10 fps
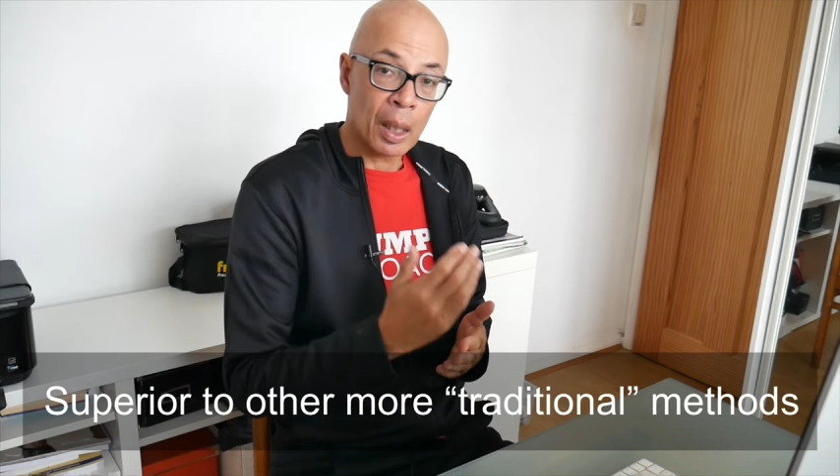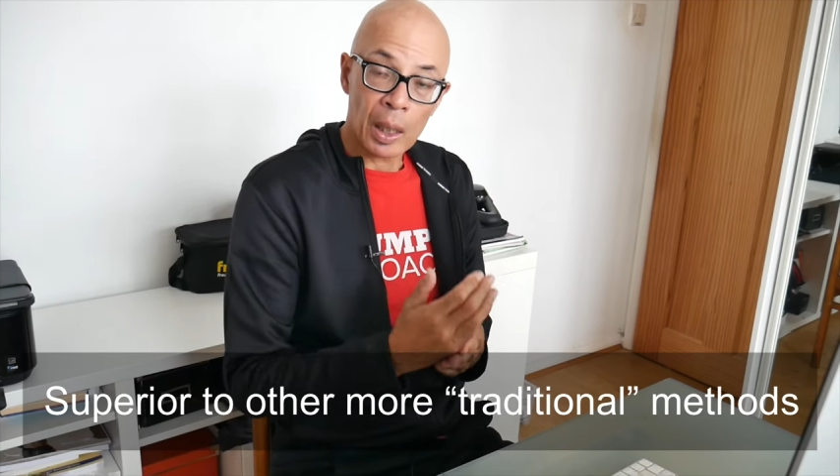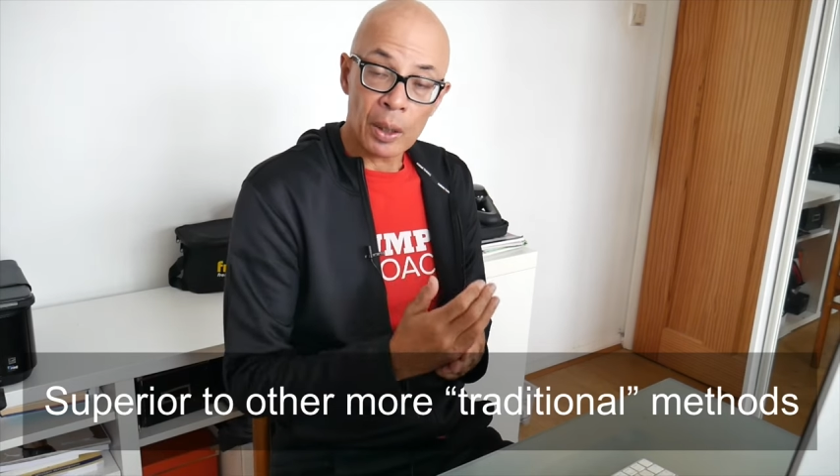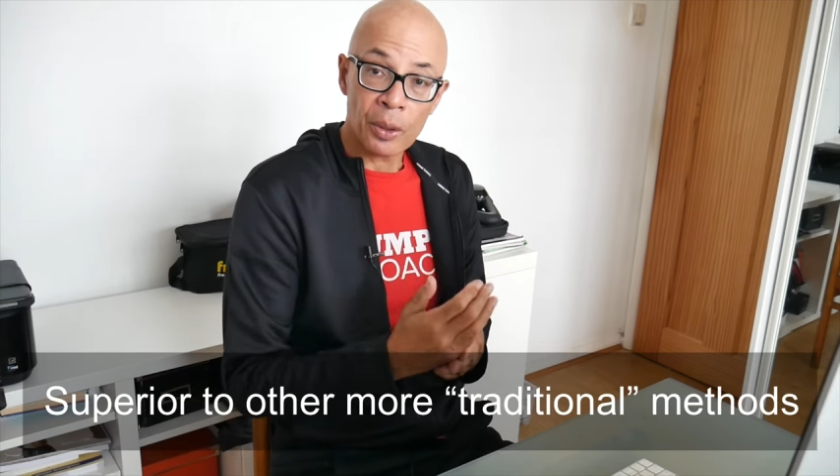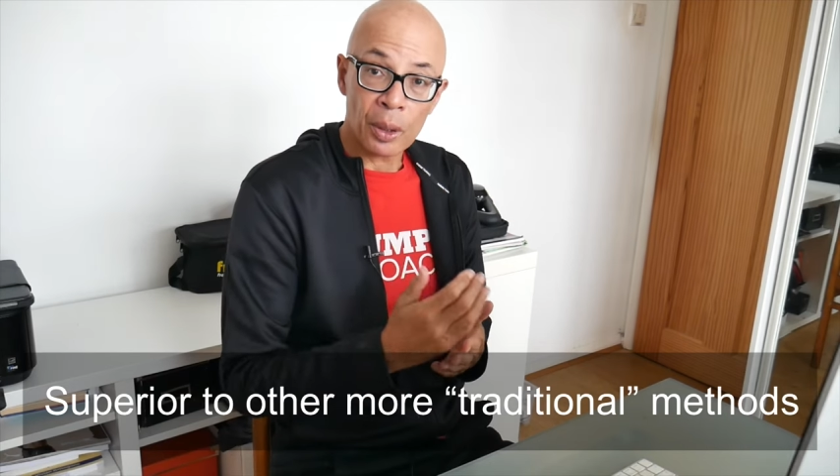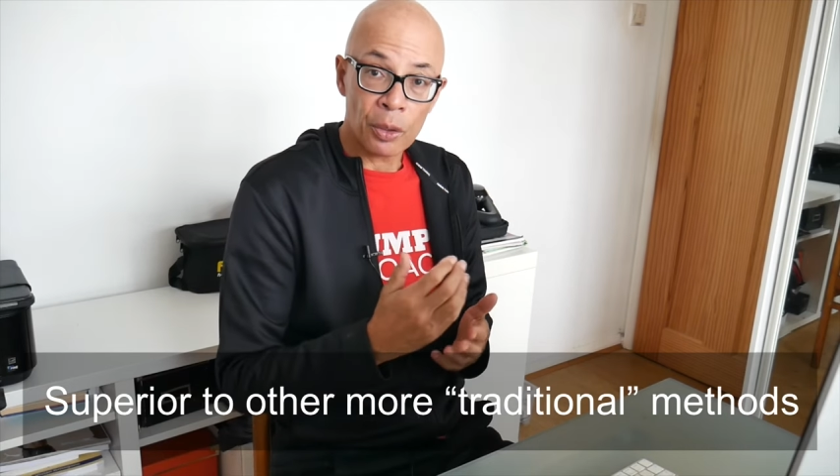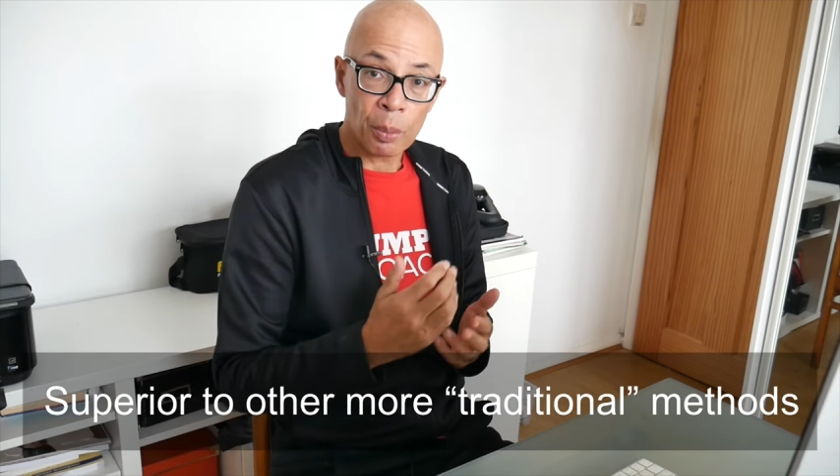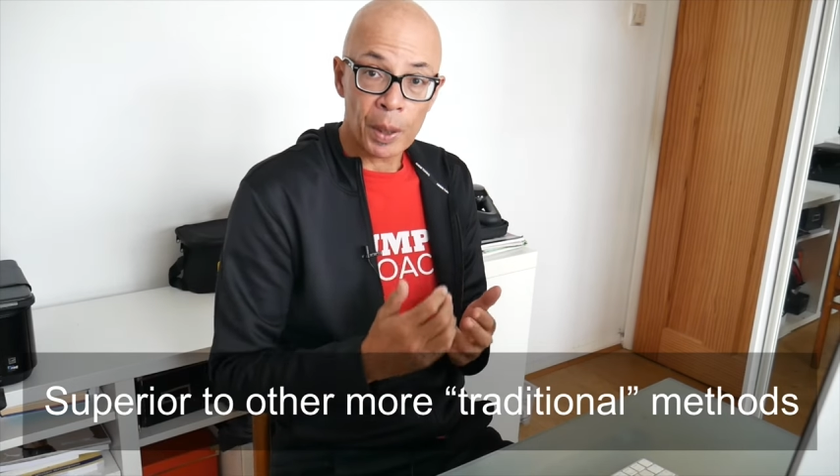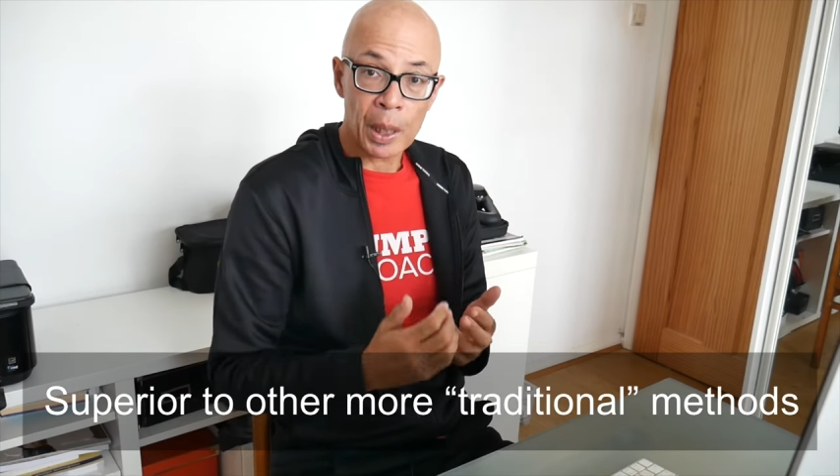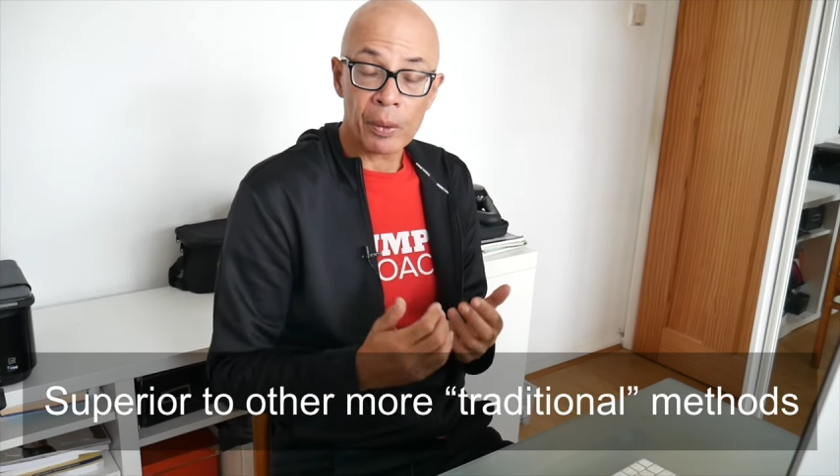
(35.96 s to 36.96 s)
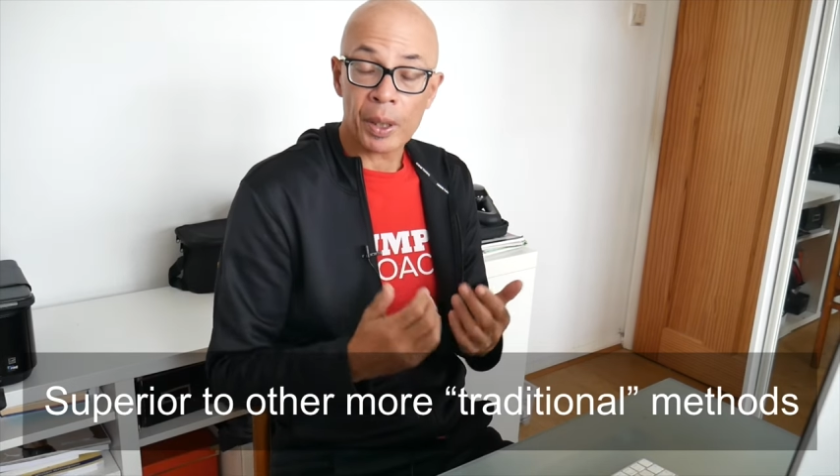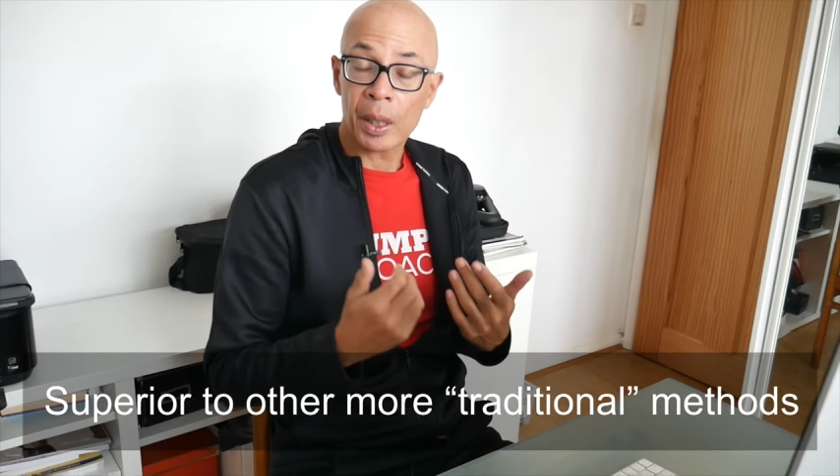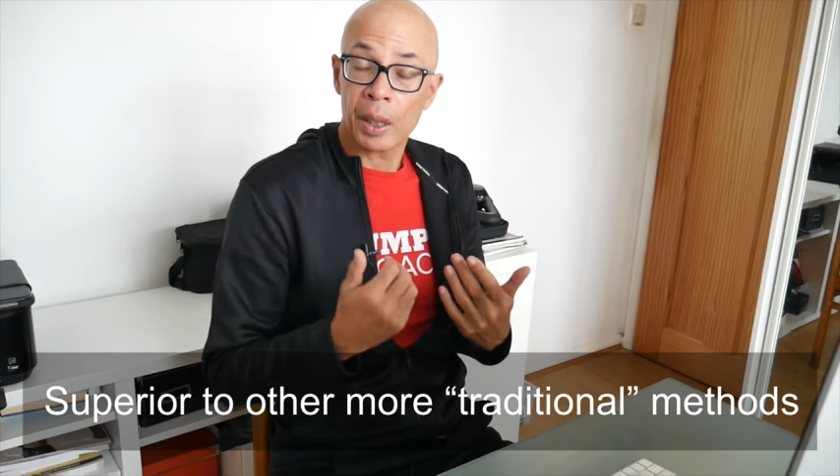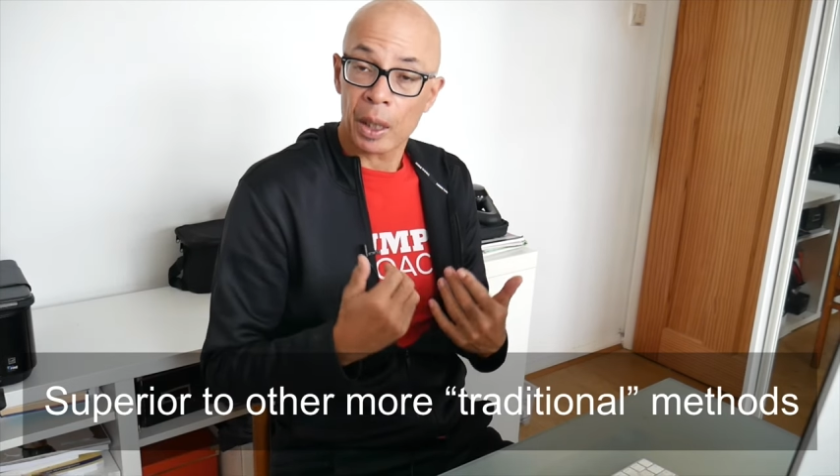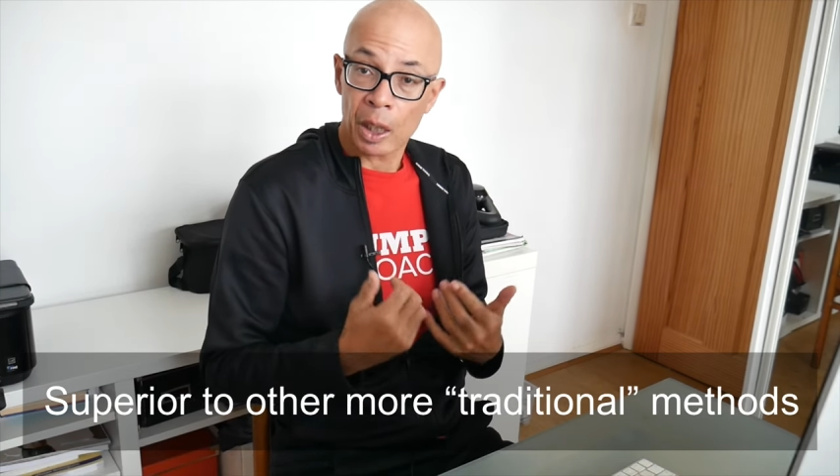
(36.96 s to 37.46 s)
is superior